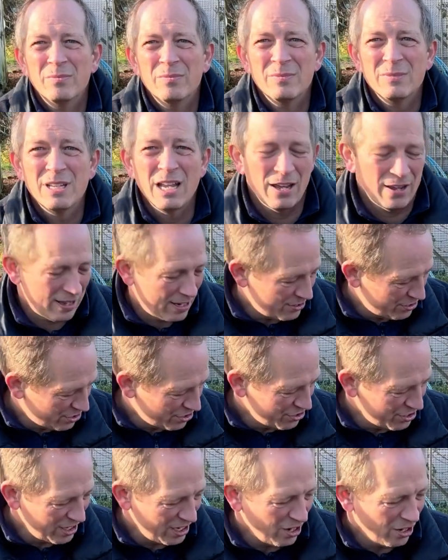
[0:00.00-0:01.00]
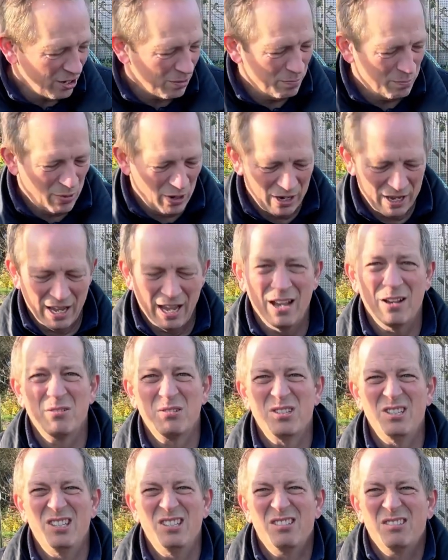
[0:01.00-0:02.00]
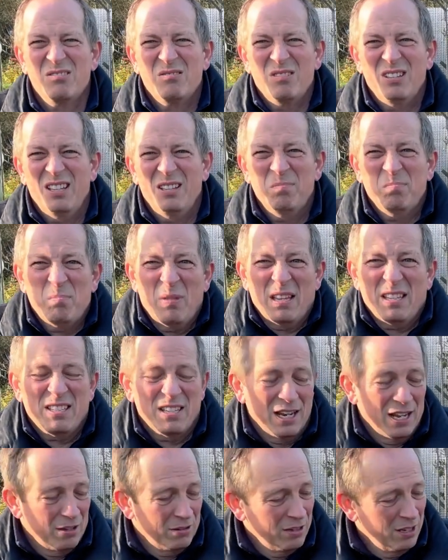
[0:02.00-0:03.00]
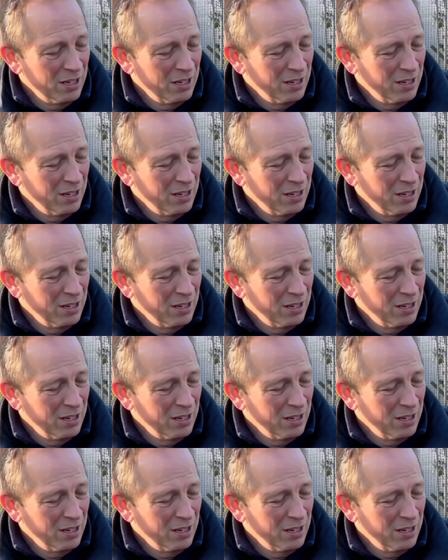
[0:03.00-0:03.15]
Now, as you can see, our bug house is in bits now.